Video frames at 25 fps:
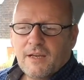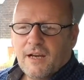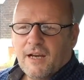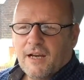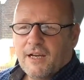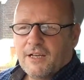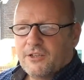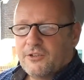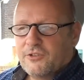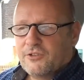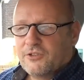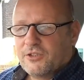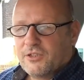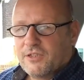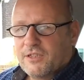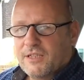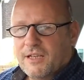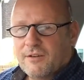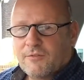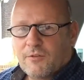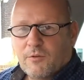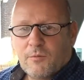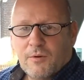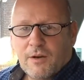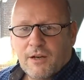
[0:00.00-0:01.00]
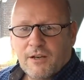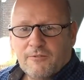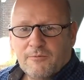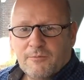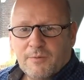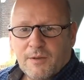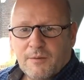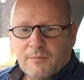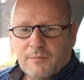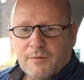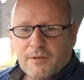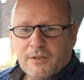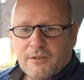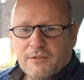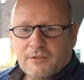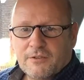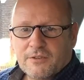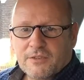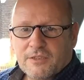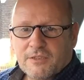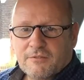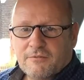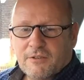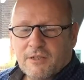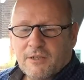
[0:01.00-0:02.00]
And you should never wave people
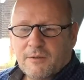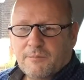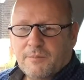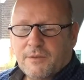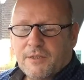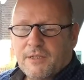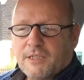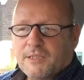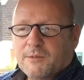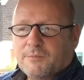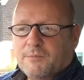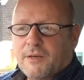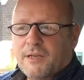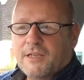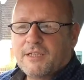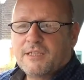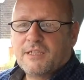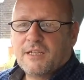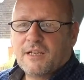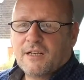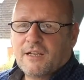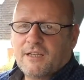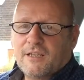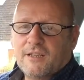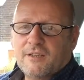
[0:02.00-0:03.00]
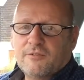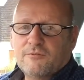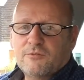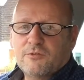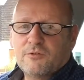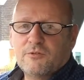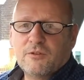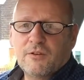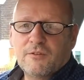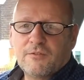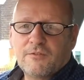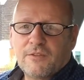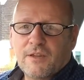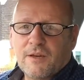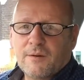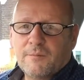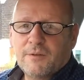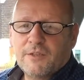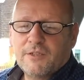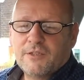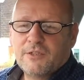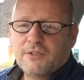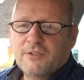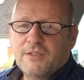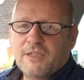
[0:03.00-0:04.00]
across the road because basically the rule of thumb
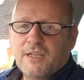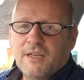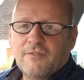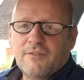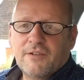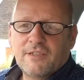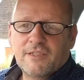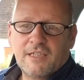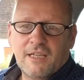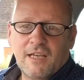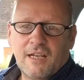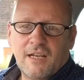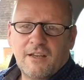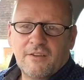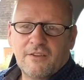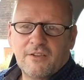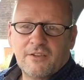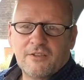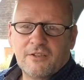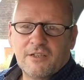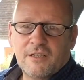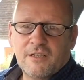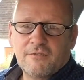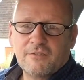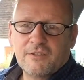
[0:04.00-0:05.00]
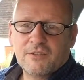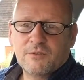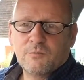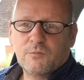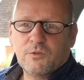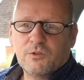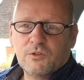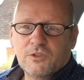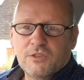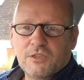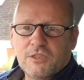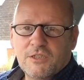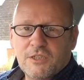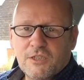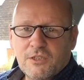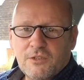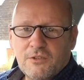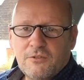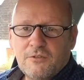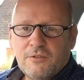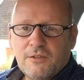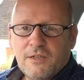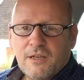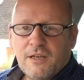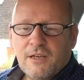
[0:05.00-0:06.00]
is you never tell other drivers what to
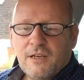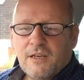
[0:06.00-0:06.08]
do,